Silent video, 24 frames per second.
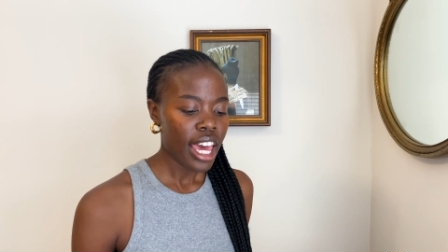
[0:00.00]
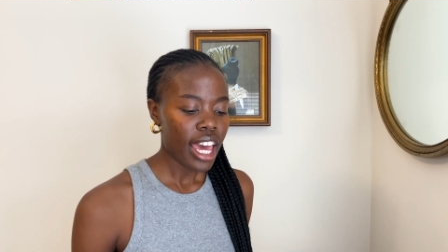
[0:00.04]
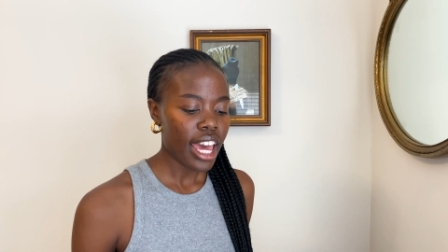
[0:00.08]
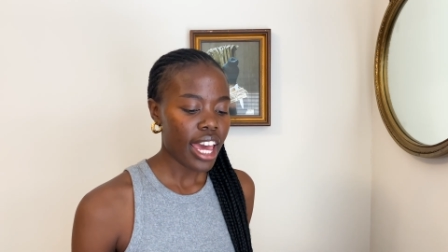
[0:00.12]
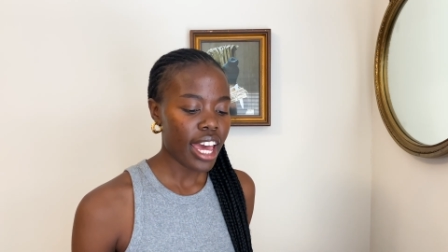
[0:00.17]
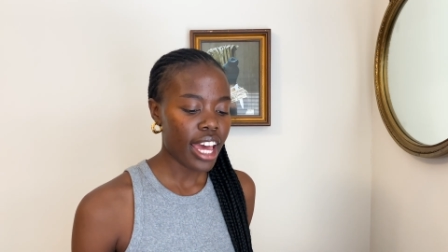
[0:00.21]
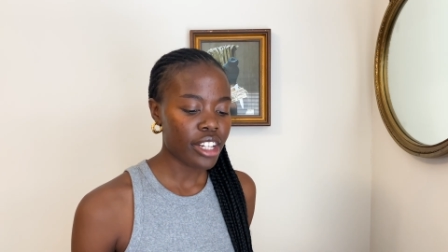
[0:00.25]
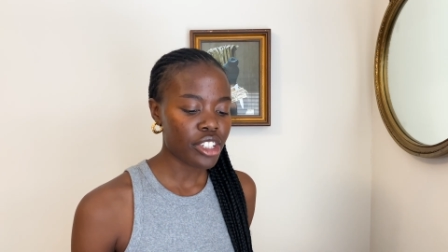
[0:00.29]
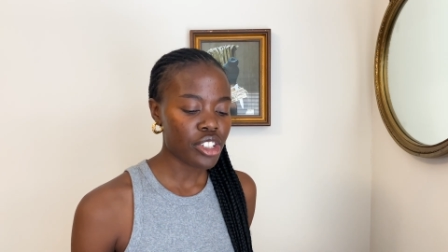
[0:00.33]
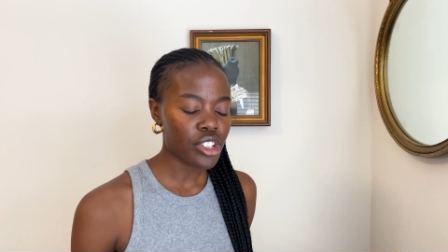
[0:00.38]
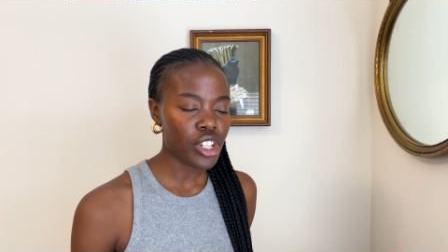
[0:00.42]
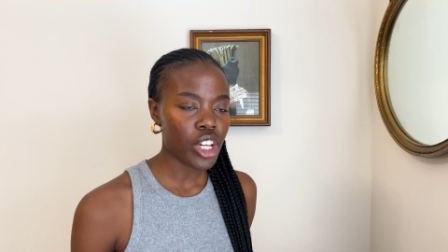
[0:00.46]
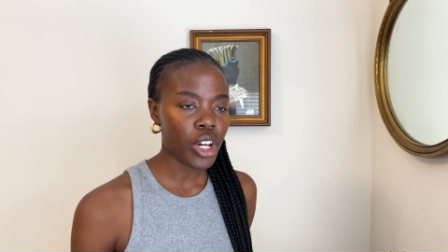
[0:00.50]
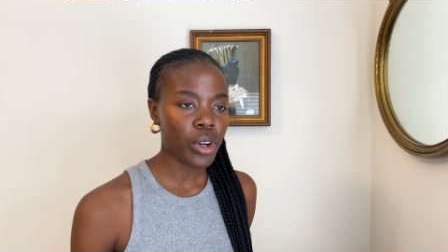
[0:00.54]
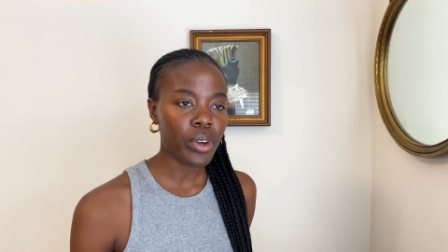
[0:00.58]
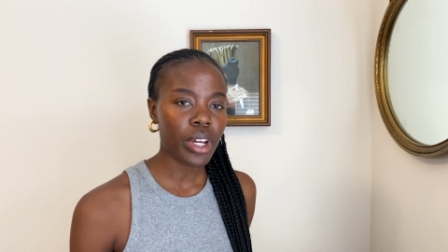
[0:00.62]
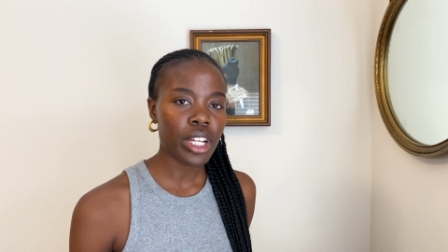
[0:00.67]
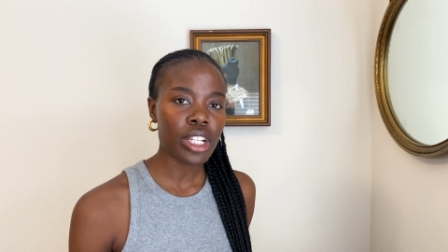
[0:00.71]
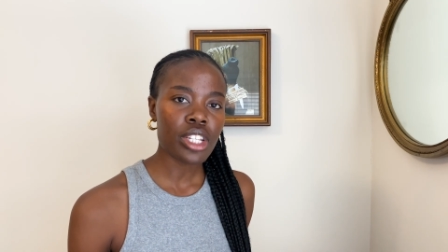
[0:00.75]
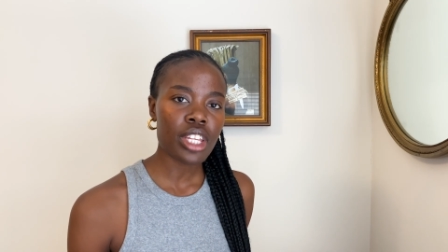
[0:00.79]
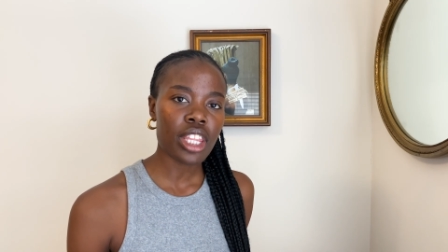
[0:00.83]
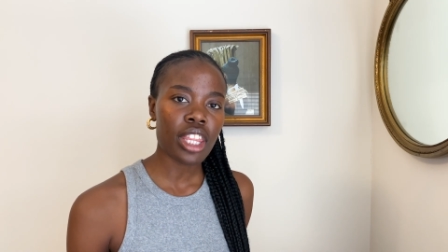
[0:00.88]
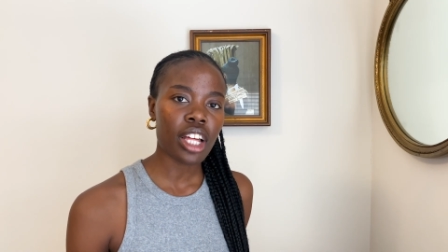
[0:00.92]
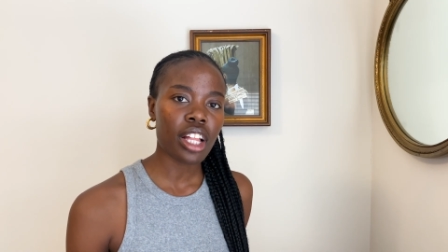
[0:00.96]
And you know,
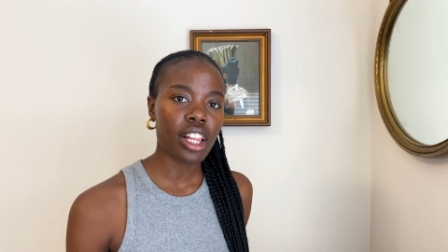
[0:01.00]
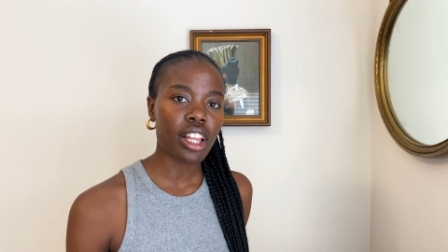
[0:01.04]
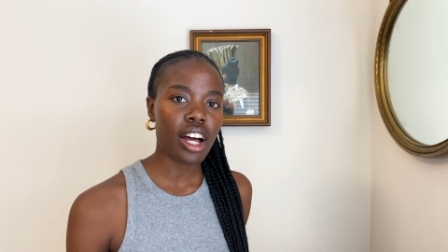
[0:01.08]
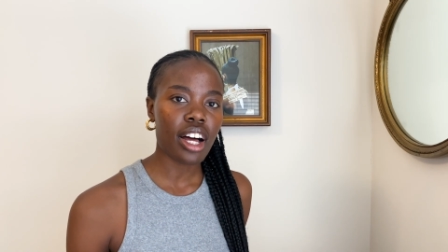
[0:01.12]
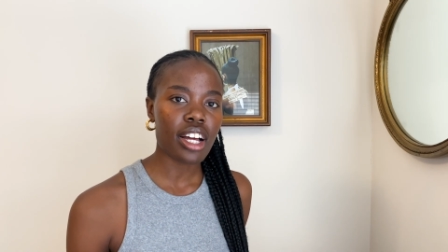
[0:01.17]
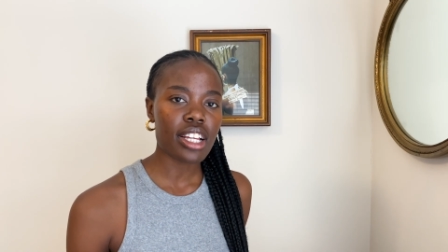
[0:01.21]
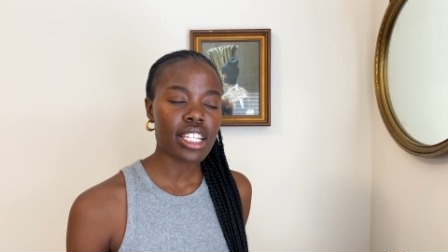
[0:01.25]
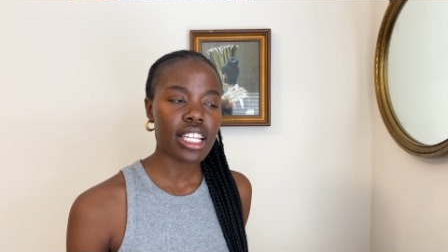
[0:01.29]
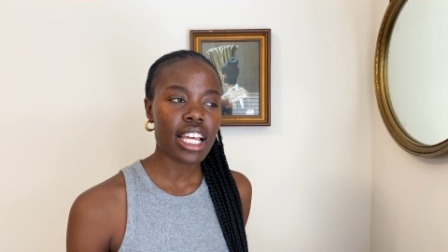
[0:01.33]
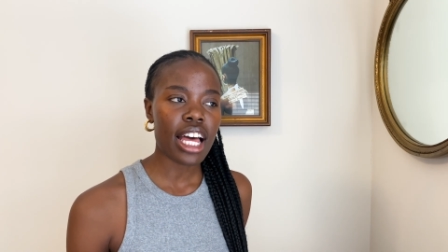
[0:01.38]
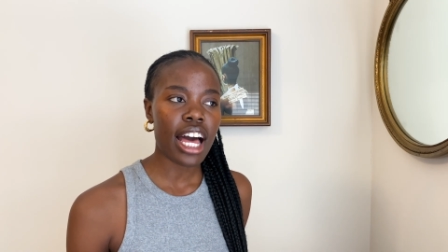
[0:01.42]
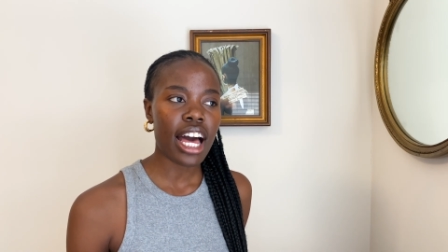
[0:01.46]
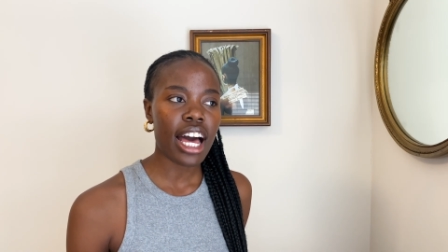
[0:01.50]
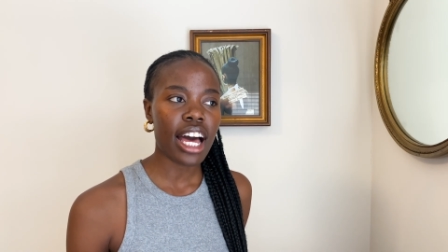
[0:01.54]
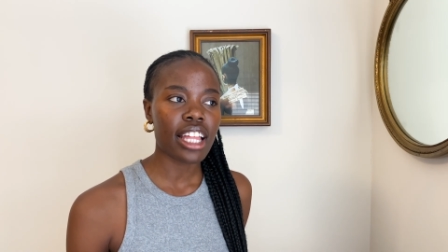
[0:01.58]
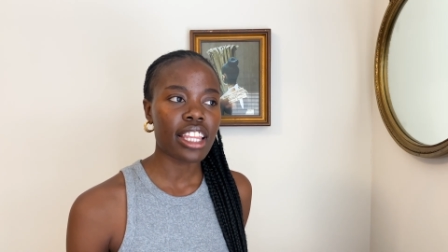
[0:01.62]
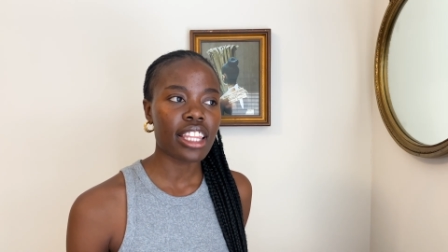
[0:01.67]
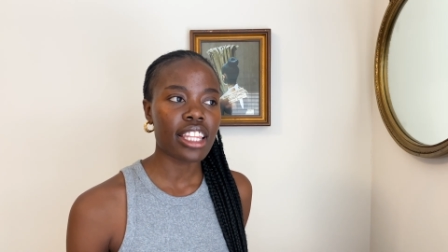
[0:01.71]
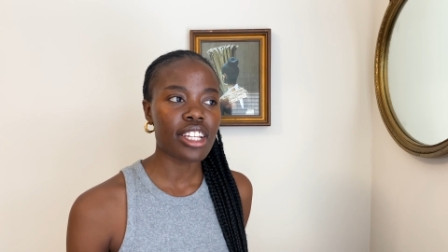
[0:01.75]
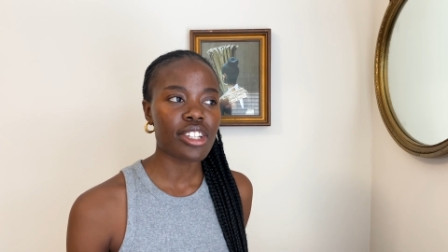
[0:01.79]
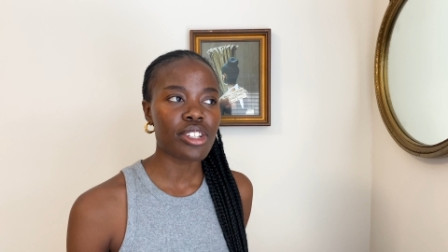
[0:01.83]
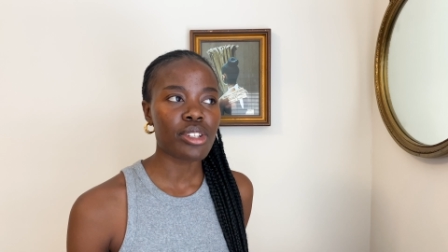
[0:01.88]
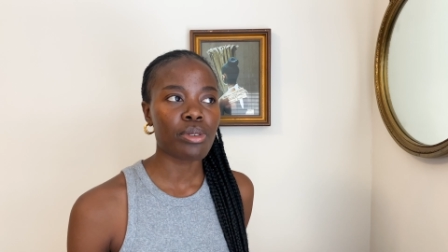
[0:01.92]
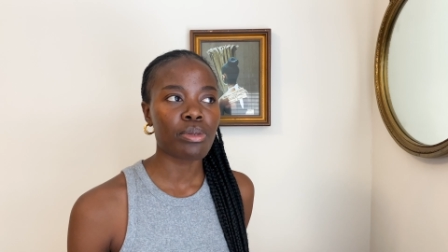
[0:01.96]
Into the Gloss
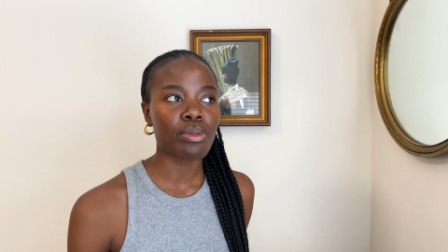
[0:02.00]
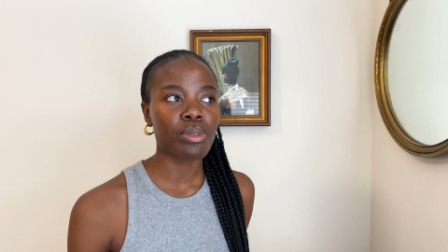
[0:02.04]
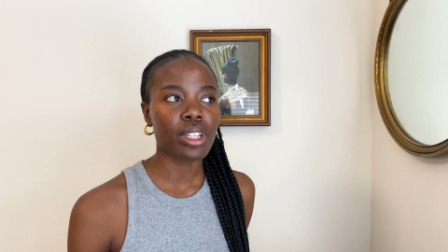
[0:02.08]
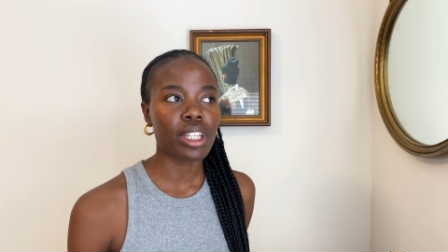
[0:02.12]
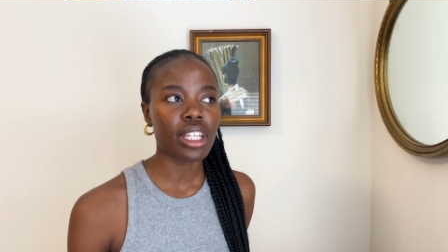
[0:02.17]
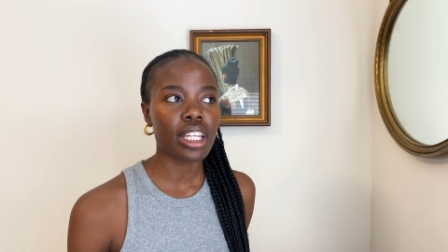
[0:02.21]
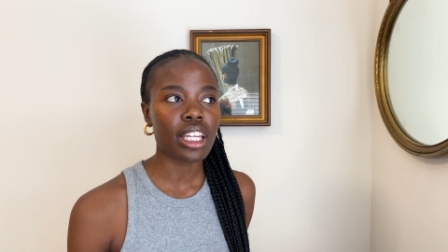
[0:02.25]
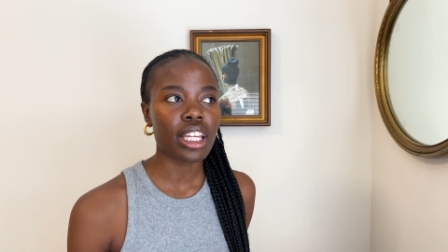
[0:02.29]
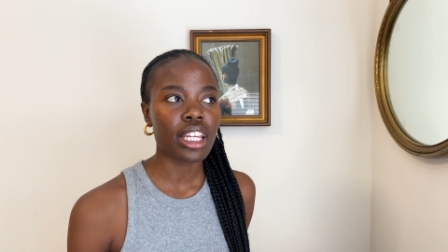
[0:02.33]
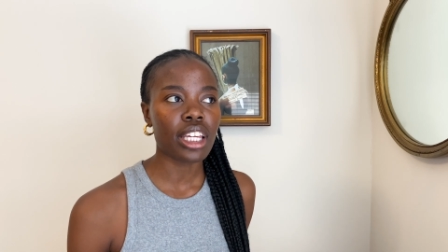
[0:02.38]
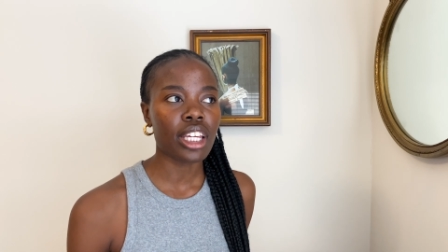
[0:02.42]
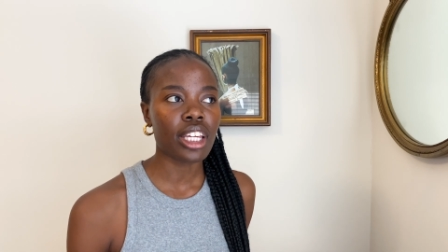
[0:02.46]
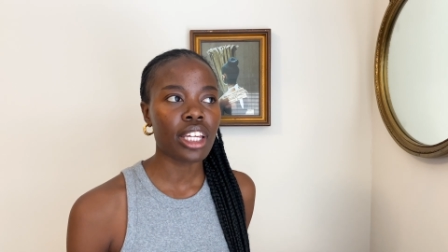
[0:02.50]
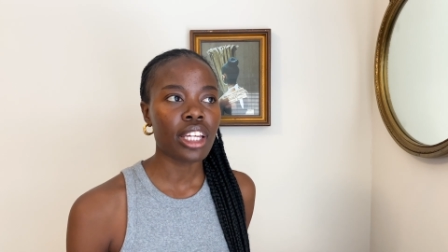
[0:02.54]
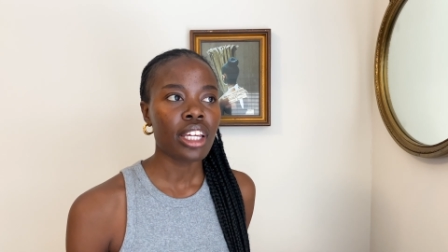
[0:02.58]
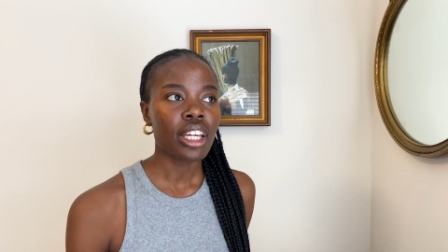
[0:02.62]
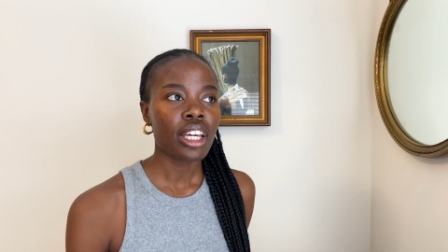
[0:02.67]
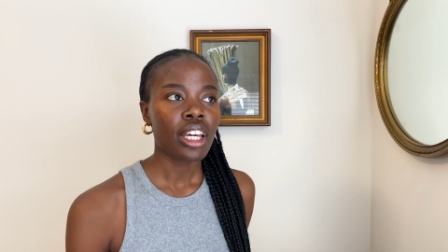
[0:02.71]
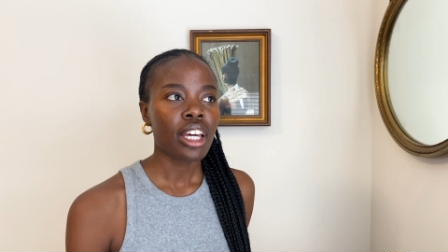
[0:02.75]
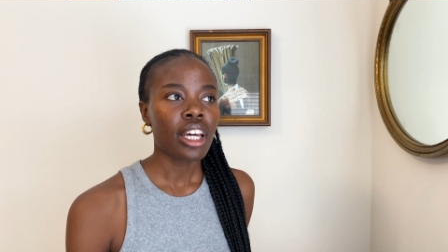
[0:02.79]
had this really